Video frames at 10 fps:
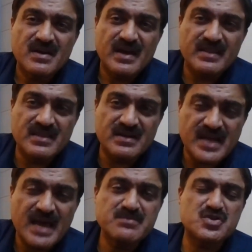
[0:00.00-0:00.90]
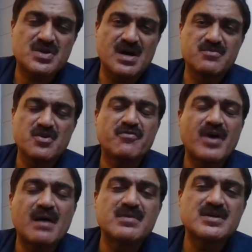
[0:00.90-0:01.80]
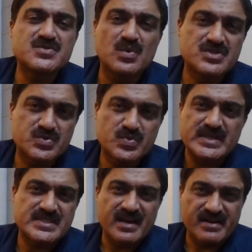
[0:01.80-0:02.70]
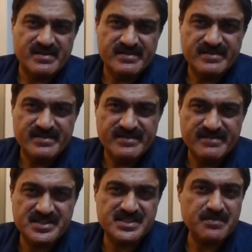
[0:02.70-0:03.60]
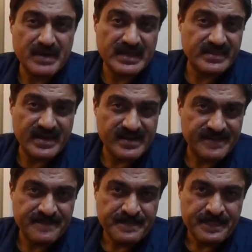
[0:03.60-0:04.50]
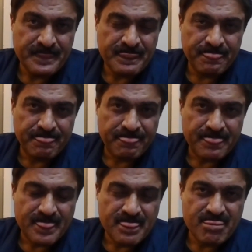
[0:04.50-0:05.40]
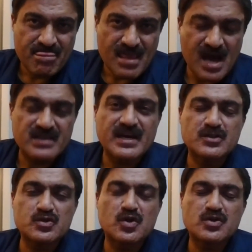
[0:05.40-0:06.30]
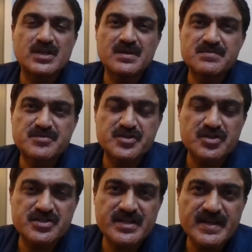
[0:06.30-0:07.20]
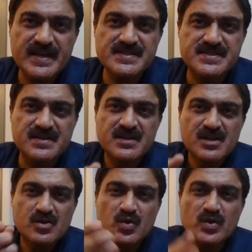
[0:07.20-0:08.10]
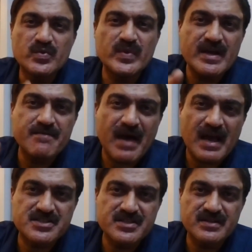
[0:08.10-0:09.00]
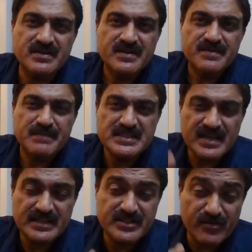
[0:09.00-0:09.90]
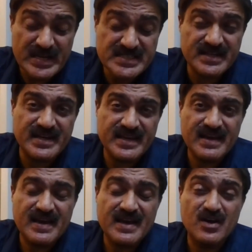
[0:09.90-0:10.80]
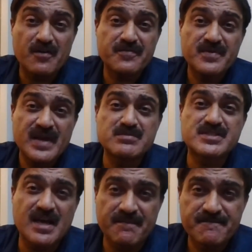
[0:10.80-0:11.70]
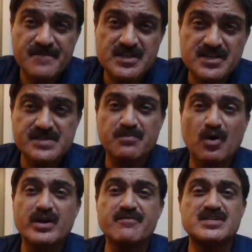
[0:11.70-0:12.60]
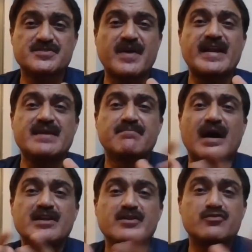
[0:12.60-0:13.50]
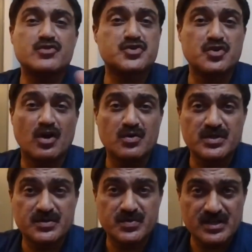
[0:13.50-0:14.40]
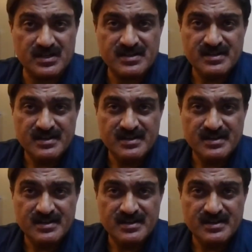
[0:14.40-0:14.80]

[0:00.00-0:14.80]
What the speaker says: in the times to come, your farmers won't suicide, which is a big thing. Dr. Lim Sujin, he is a Goodwill Ambassador, being selected recently of IMSAM, which is a body which is fighting malnutrition all over the world.